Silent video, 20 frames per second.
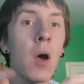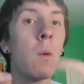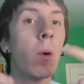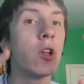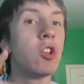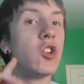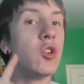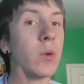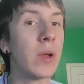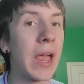
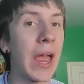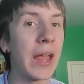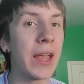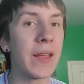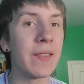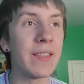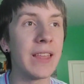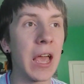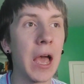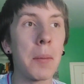which you can
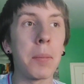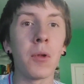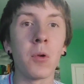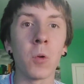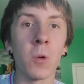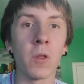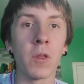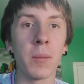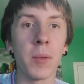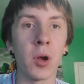get the app in
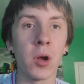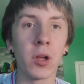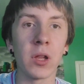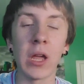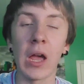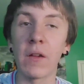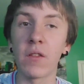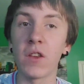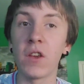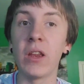North America.
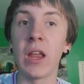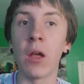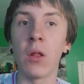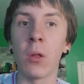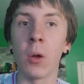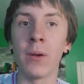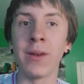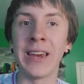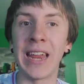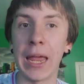You have to
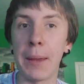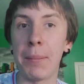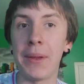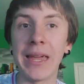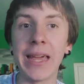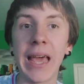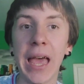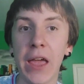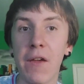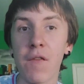download an
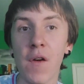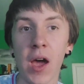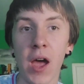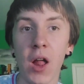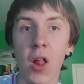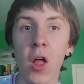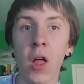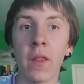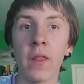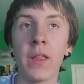APK
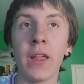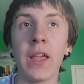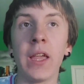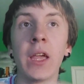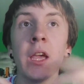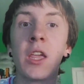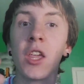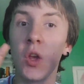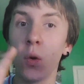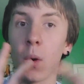file on the
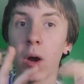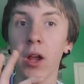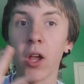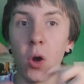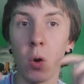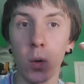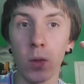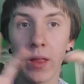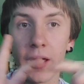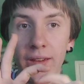QR
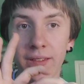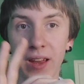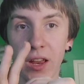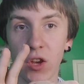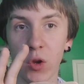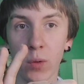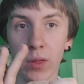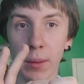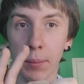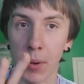code they send
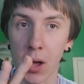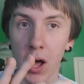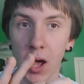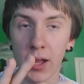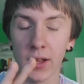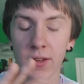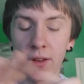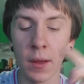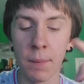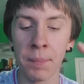you in the
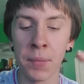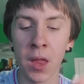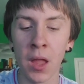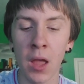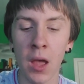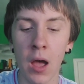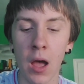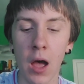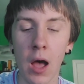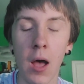box.
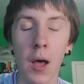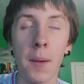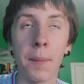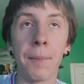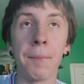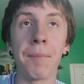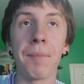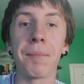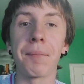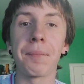
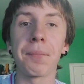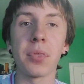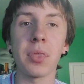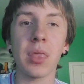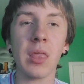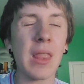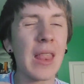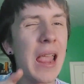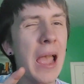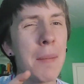
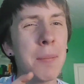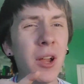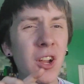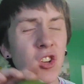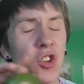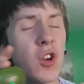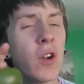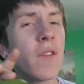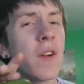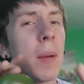I'm
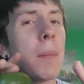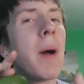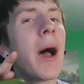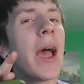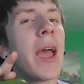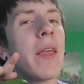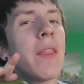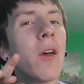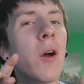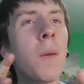not sure if I
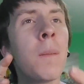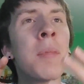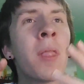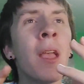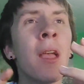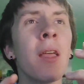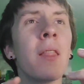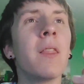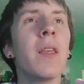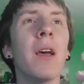buy it though.
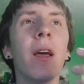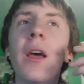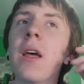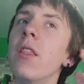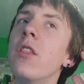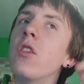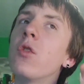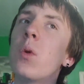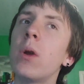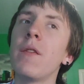
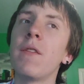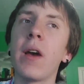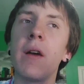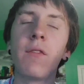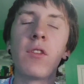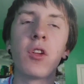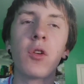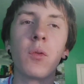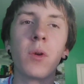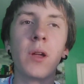The 25
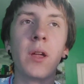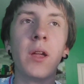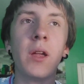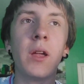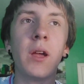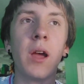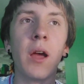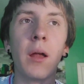degree